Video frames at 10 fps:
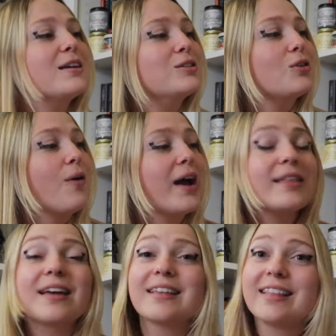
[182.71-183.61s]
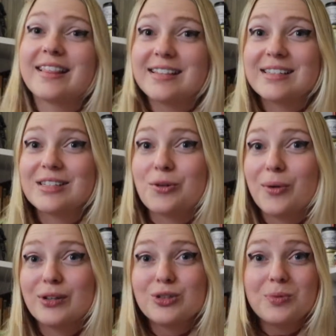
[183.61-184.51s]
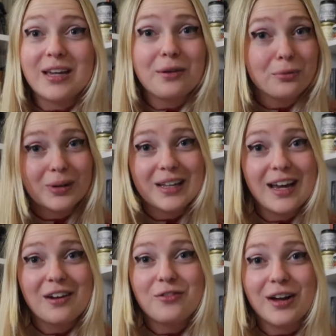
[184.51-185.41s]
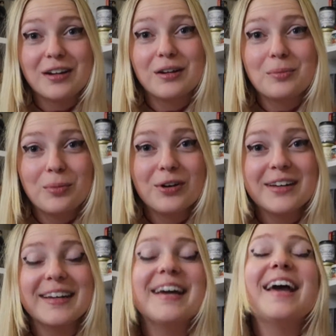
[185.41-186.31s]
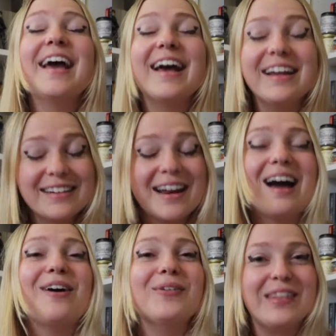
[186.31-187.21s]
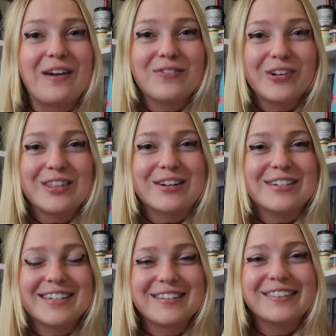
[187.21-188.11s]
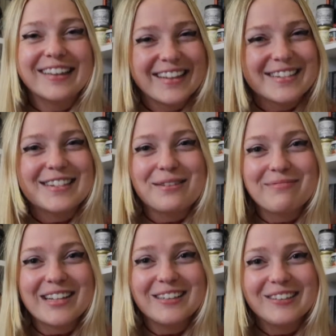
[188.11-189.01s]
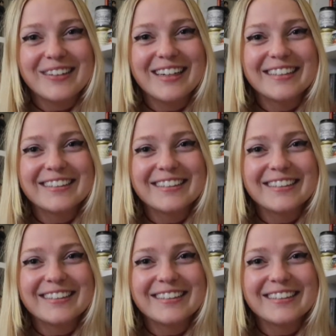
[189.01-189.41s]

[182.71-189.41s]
So I think that this is going to be a really fun book. And now, without further ado, let's jump into it.